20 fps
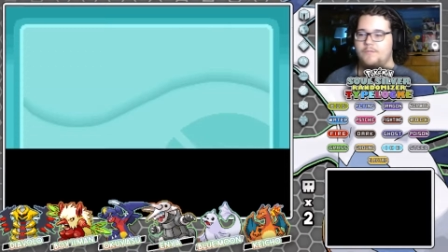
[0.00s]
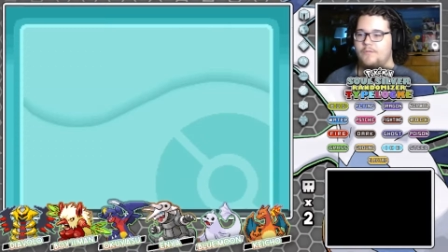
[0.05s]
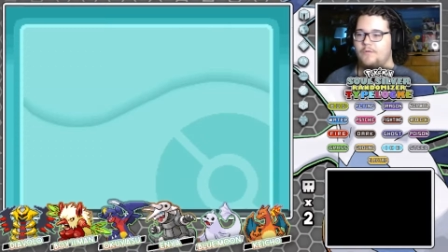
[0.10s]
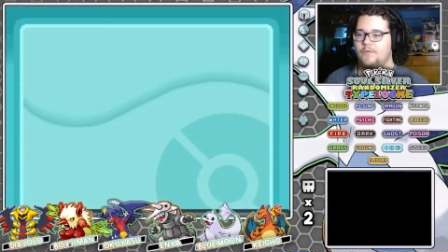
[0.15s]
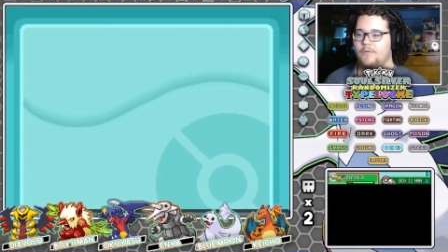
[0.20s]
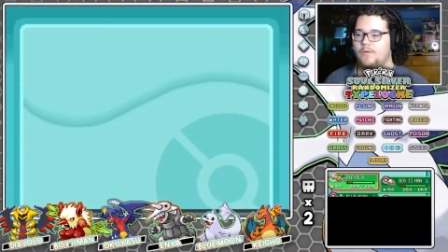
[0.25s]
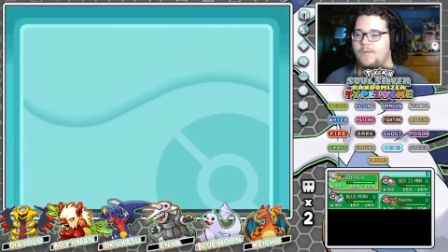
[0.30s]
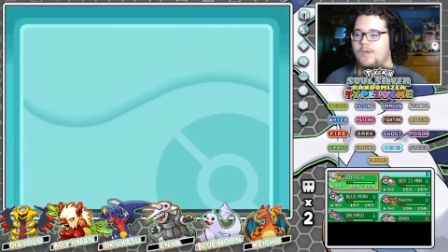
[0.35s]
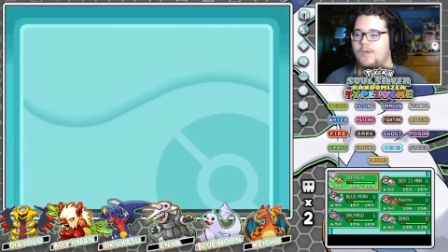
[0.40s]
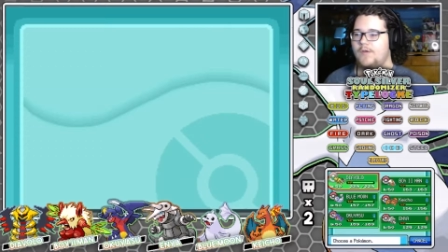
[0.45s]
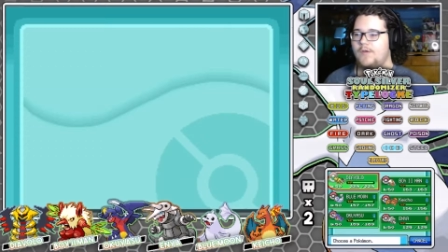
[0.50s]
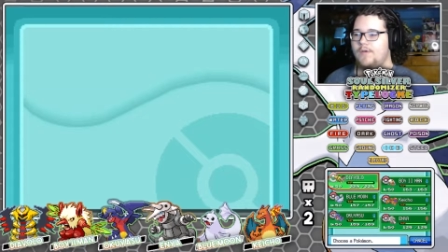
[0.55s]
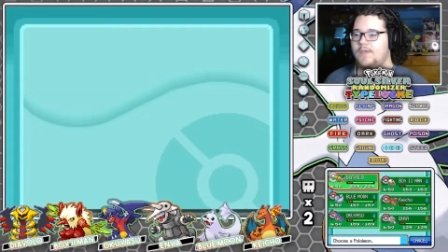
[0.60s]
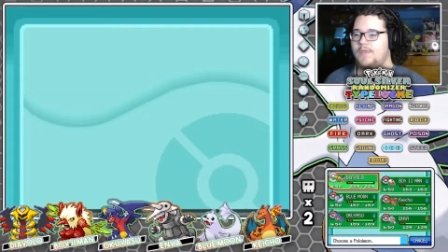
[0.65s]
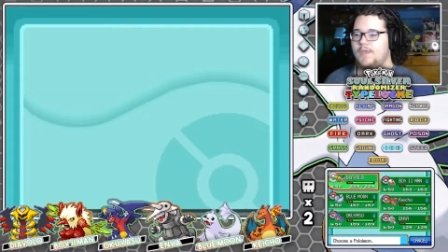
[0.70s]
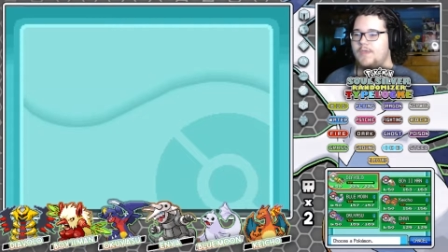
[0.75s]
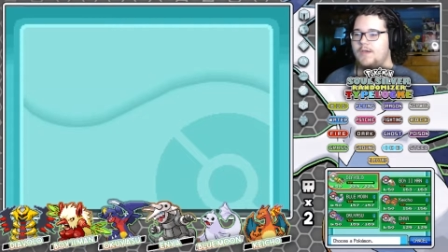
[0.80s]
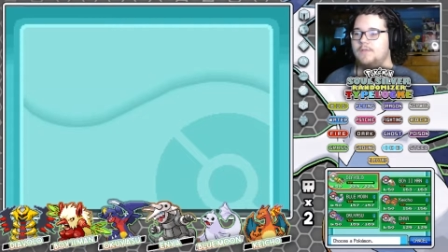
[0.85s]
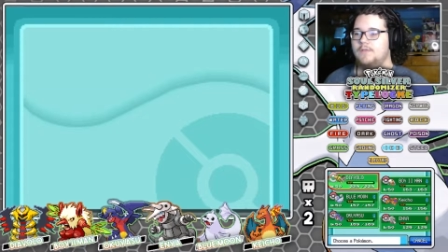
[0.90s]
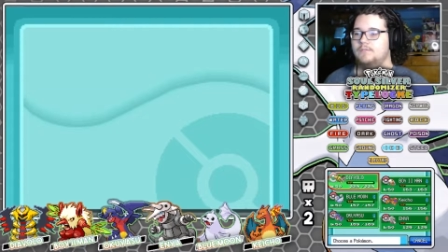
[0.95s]
we go in
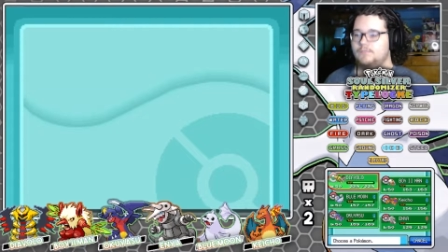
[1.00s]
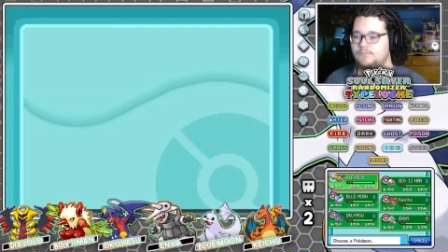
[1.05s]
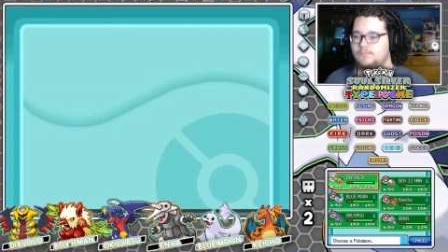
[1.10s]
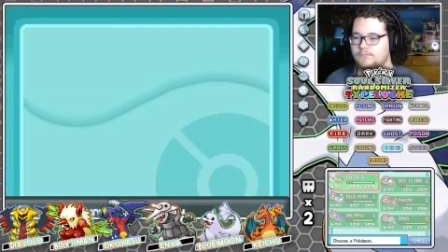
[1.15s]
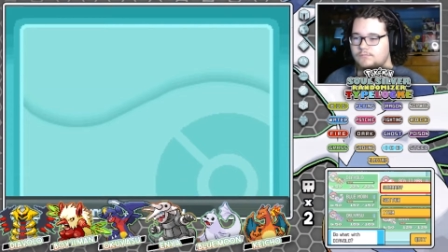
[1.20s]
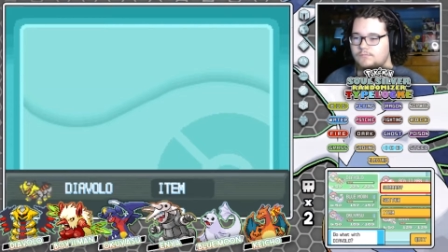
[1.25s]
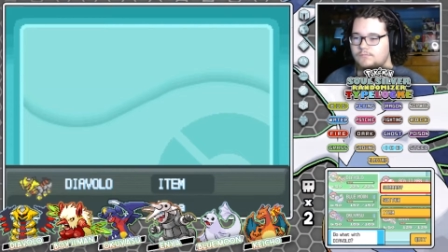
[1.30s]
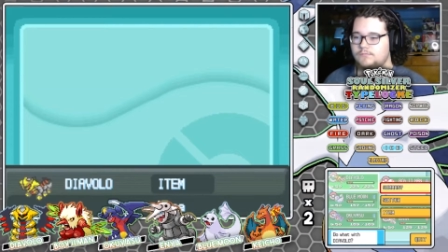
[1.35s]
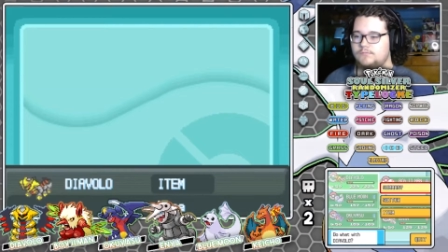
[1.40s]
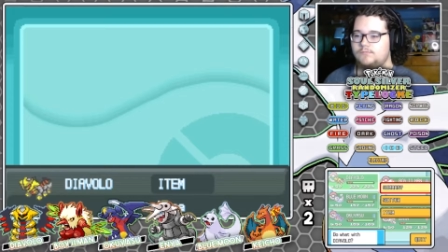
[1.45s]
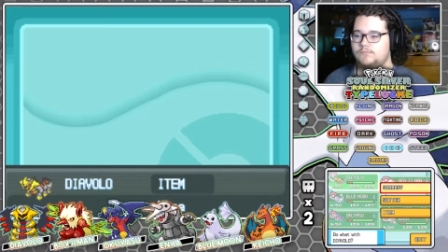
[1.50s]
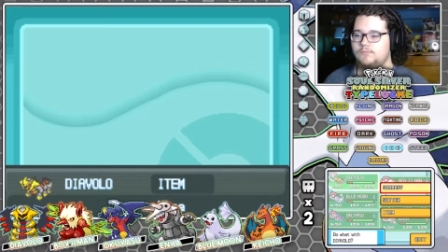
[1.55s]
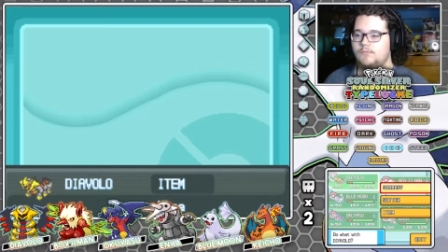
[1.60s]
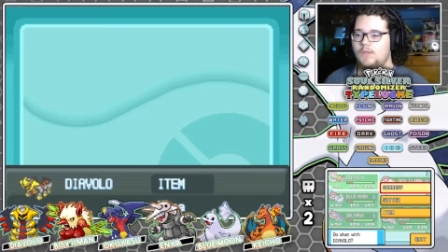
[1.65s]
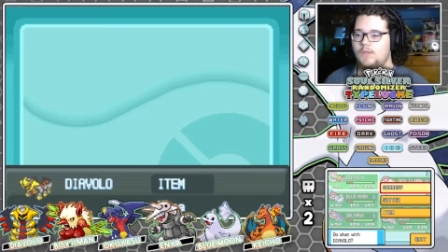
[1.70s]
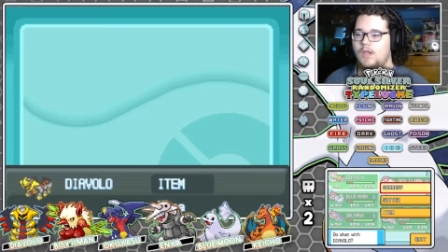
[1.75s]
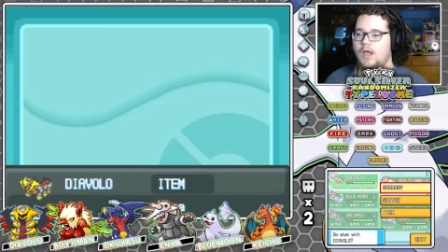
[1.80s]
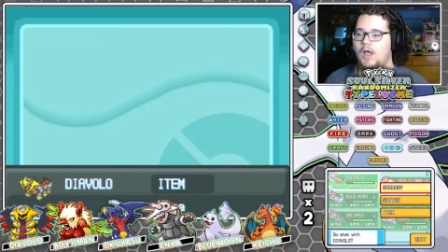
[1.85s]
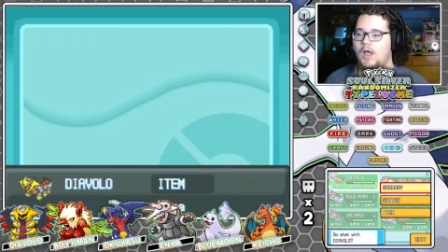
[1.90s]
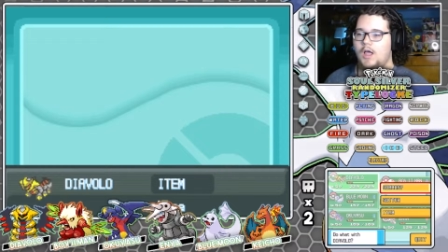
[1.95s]
there,
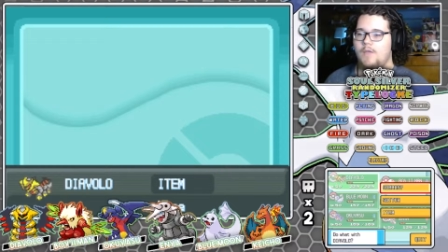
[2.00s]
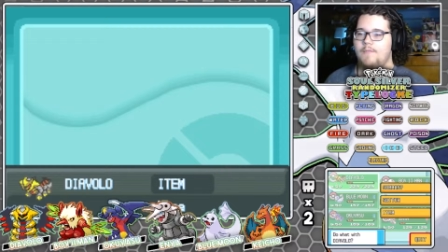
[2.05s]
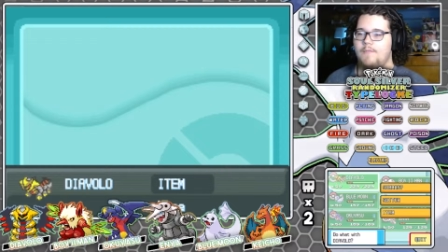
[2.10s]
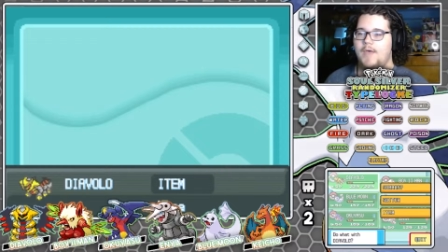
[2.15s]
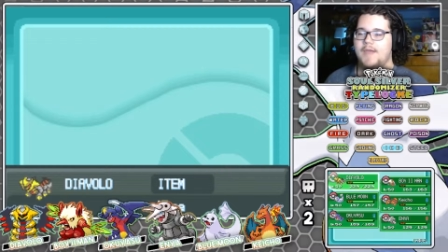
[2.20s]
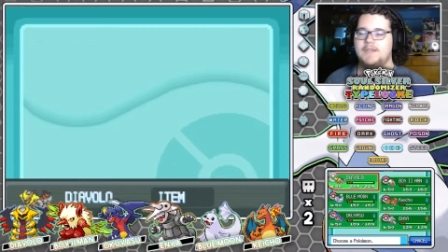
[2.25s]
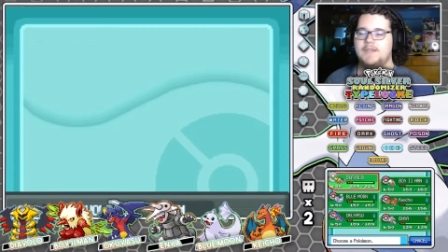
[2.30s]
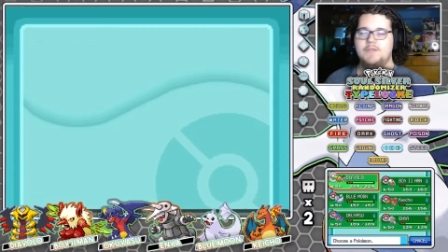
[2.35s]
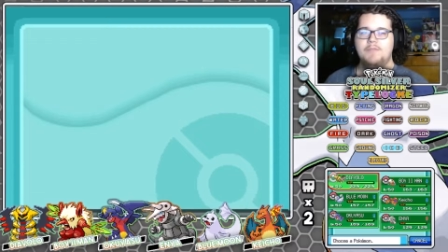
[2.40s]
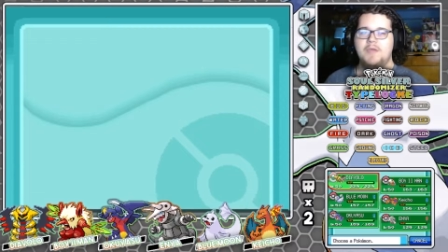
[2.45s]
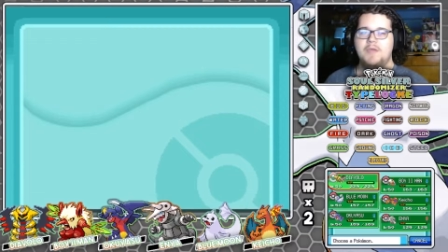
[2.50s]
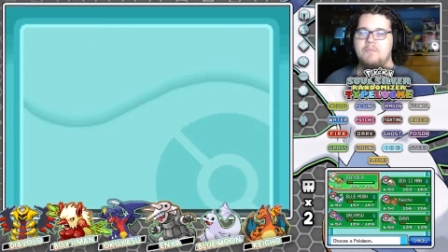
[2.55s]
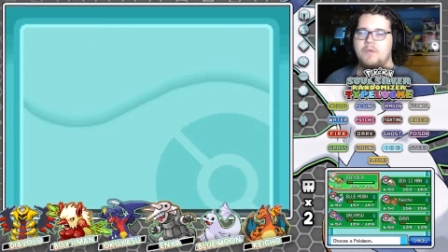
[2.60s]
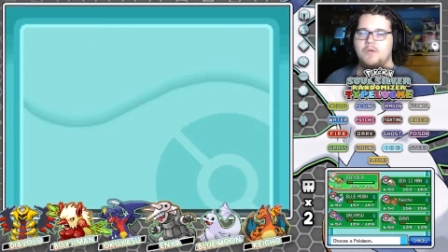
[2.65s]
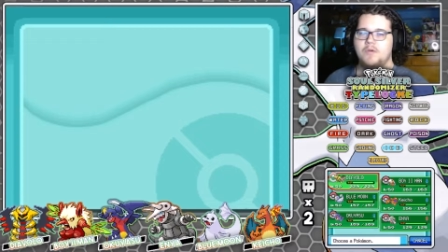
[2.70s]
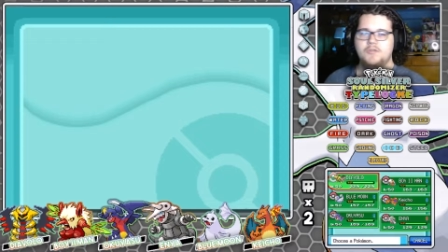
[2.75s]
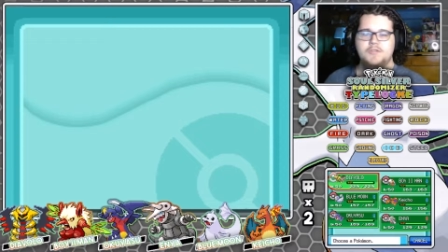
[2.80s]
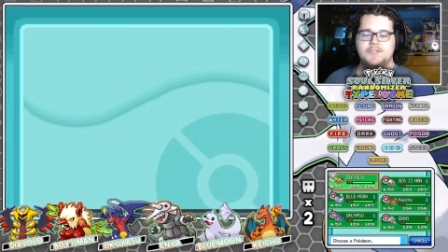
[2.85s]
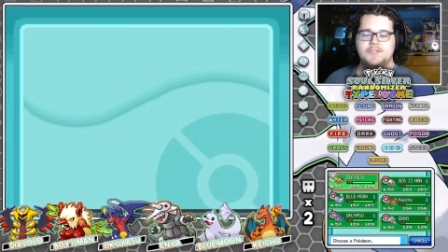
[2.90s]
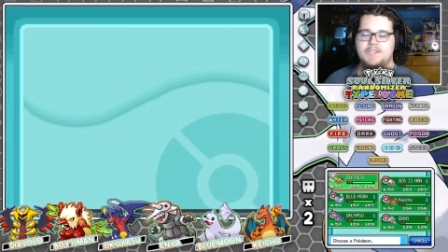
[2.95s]
I did buy
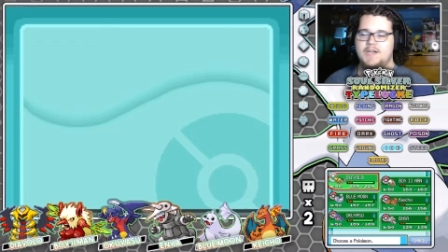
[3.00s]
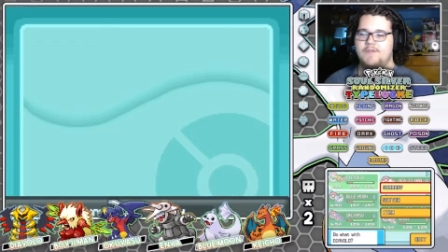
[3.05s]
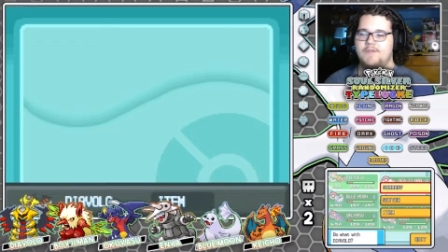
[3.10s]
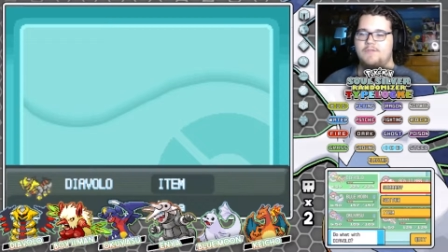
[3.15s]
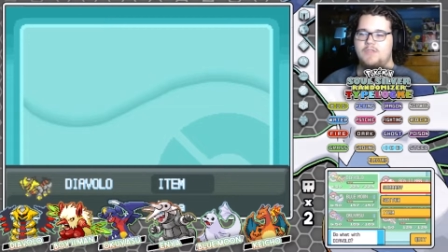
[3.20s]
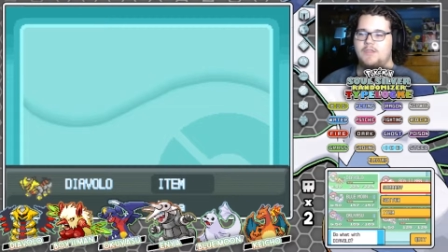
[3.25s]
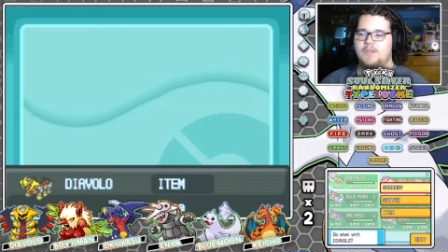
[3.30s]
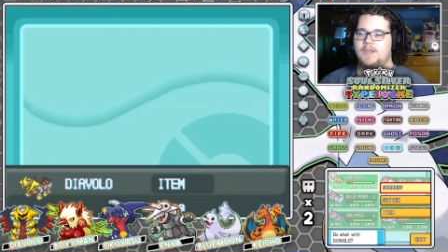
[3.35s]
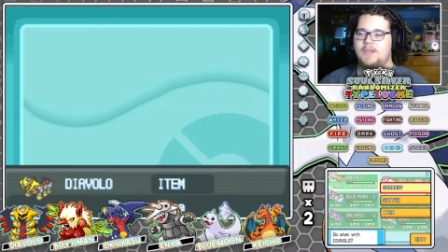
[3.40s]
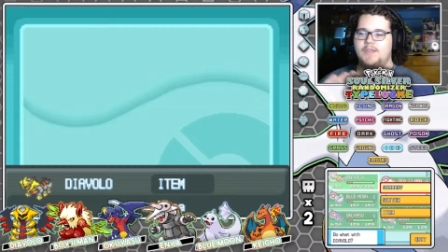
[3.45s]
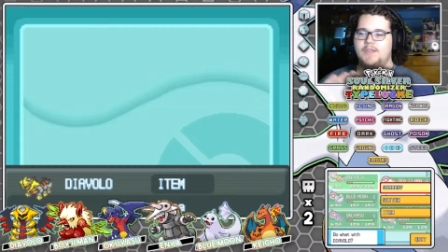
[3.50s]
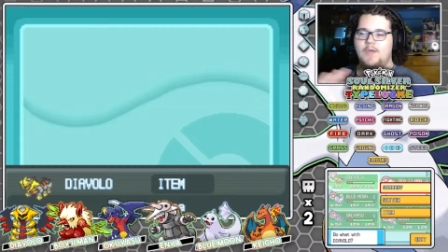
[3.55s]
potions and everything like that.